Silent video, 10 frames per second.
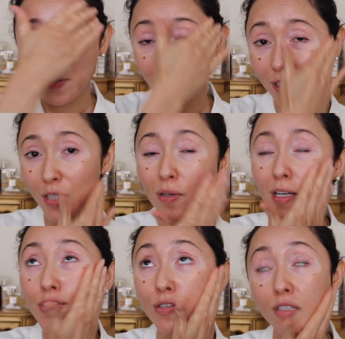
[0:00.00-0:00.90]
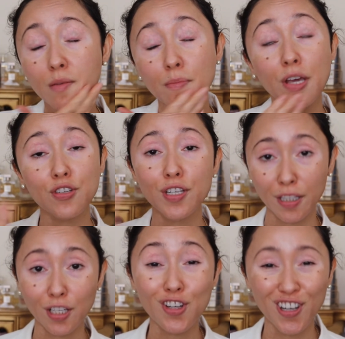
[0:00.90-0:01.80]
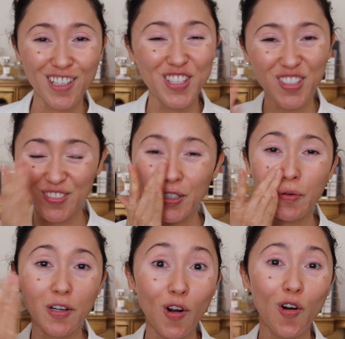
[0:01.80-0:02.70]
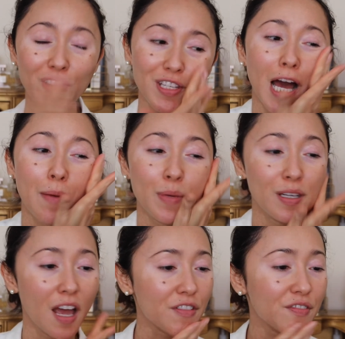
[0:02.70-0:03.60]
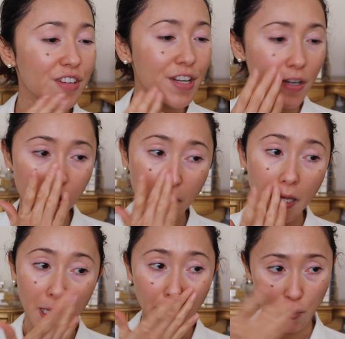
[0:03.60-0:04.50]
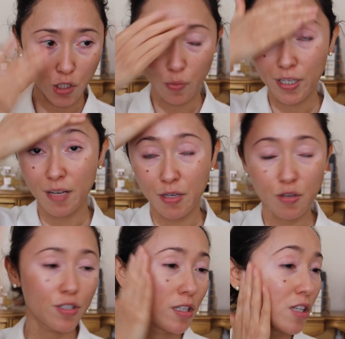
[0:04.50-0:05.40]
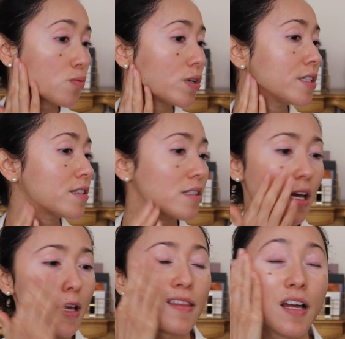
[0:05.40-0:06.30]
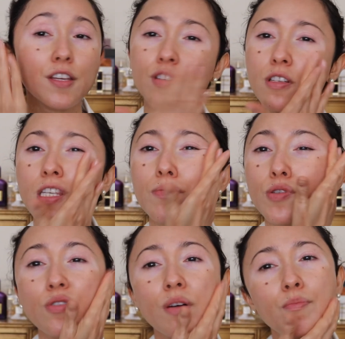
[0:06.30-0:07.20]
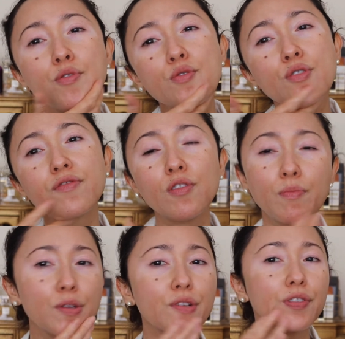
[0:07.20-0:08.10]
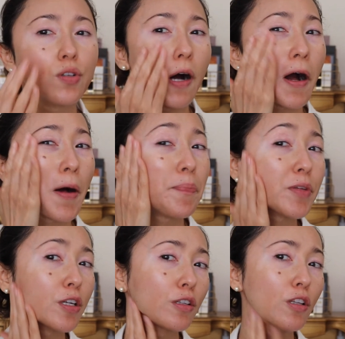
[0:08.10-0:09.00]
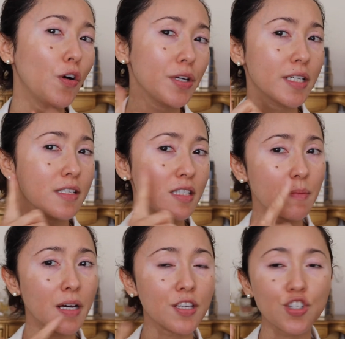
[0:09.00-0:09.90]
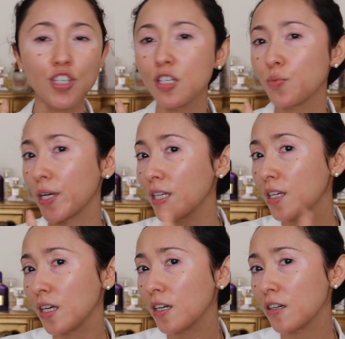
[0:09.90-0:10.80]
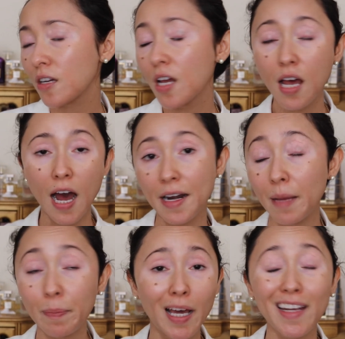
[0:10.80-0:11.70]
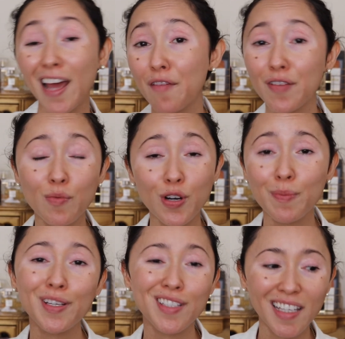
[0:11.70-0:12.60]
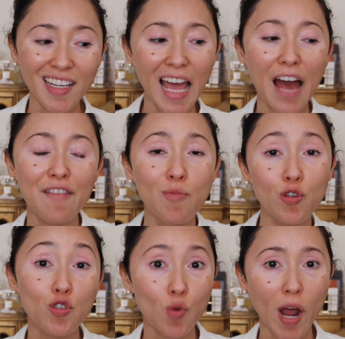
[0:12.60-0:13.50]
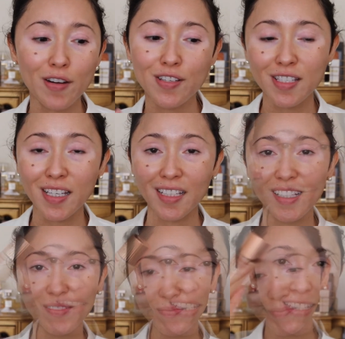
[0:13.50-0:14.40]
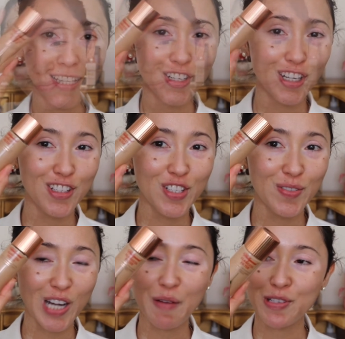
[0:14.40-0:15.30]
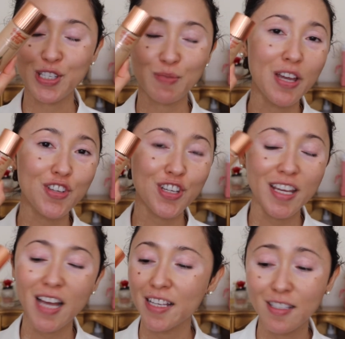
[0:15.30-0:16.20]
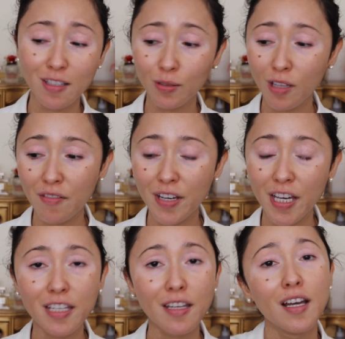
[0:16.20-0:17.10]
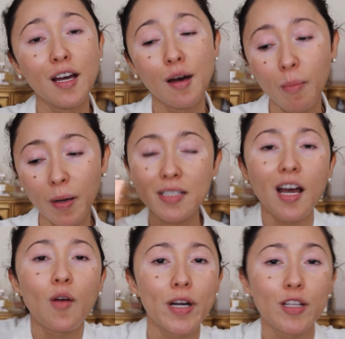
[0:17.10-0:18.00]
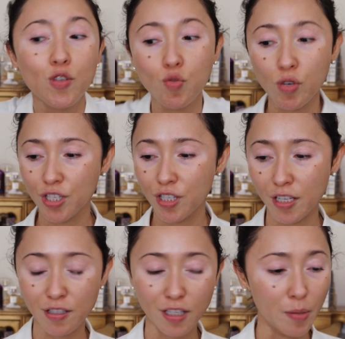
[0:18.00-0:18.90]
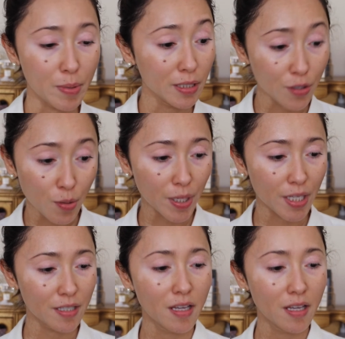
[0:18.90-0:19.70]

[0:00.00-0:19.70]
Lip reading: So I didn't want to just keep mentioning the Charlotte Tilbury one all the time in every video. So we're gonna be using this one instead, and it just gives you a beautiful glow. You can see my cheeks right here, and I apply it everywhere because again I have more drier skin. This is the Charlotte Tilbury I was just mentioning. I still love it, but I wanted to switch things up a little bit.